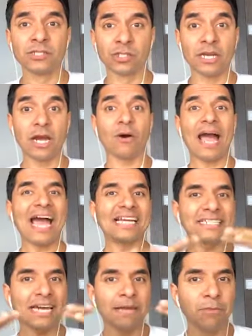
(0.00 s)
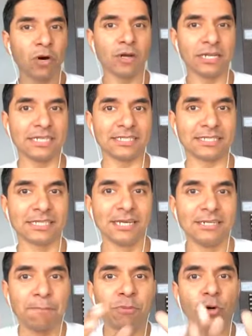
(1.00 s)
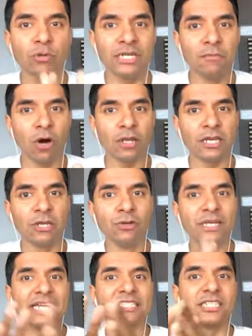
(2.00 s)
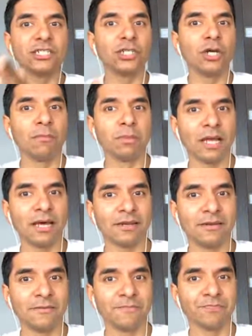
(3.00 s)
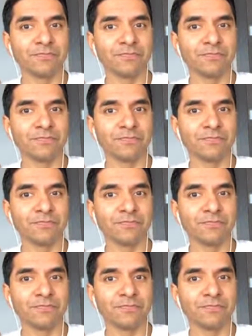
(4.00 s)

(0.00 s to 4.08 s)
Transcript: So now, antibodies. The protein molecule gets into your blood.